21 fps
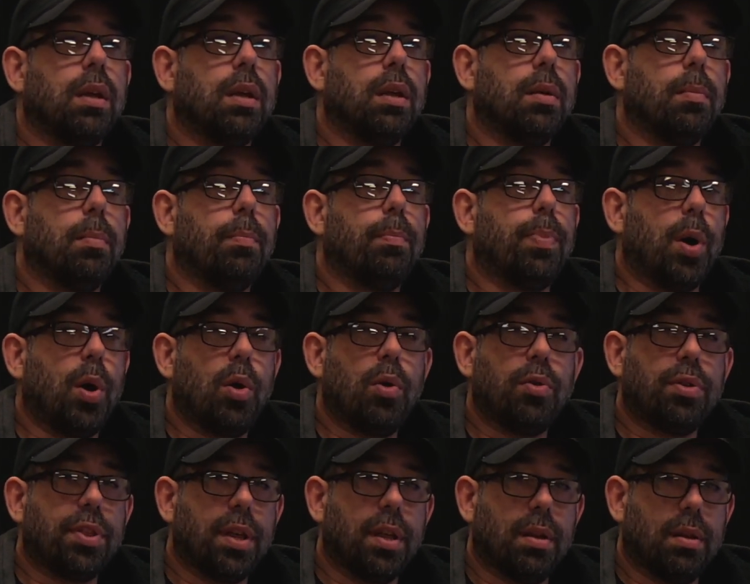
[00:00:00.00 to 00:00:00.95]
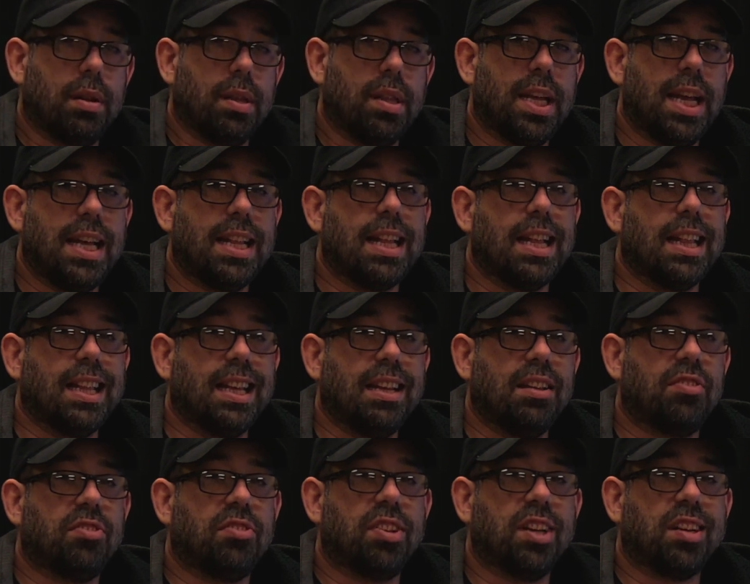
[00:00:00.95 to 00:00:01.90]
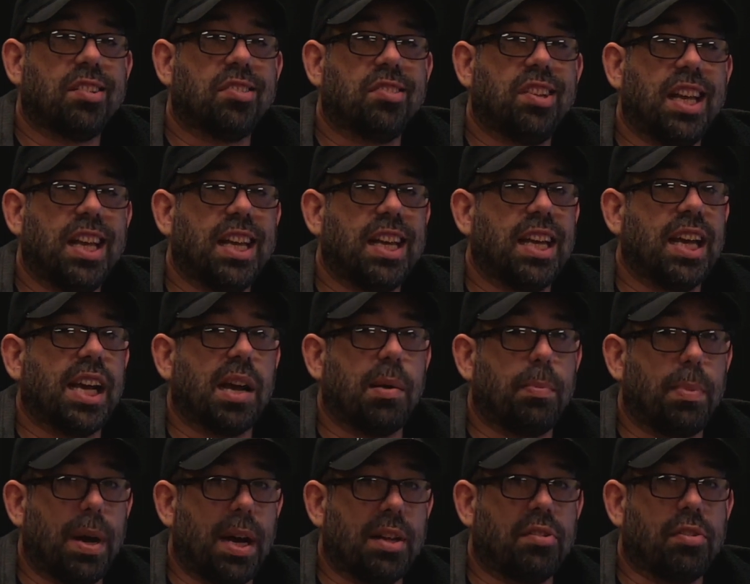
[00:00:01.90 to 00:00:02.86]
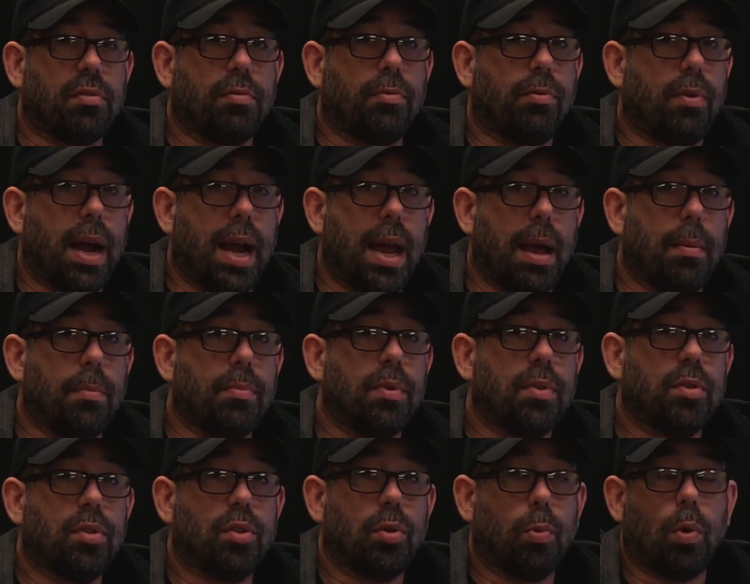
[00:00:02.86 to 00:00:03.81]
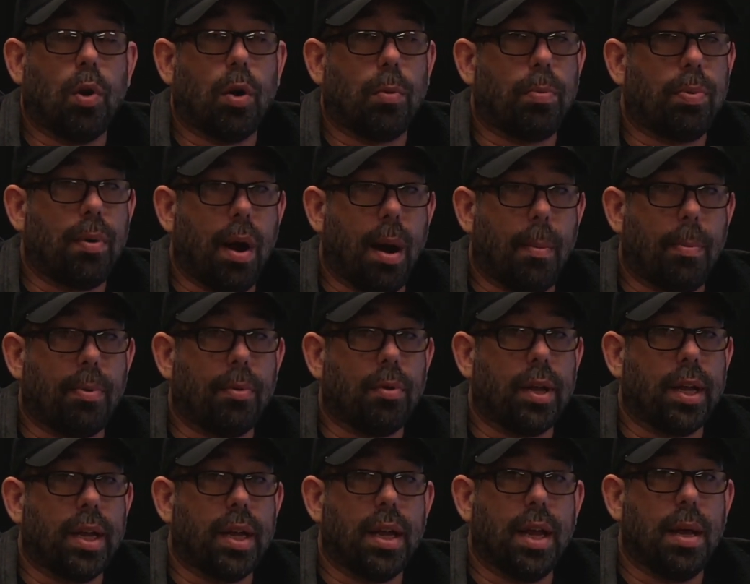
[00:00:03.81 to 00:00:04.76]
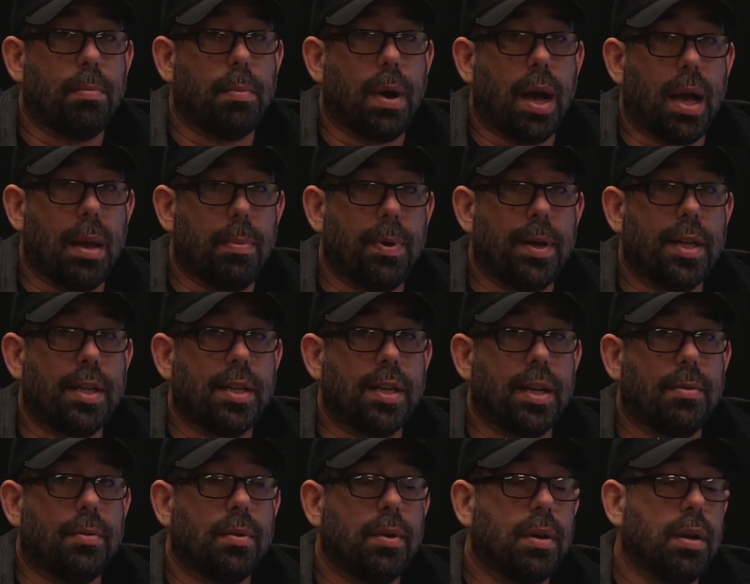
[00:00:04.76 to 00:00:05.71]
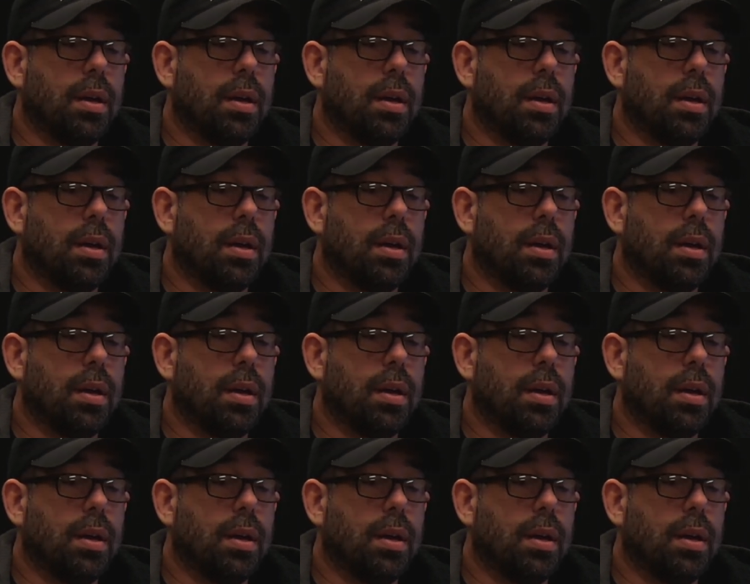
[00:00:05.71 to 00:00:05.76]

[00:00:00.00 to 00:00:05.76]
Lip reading: Both need at least 16 gigabytes of RAM to work properly, in my opinion.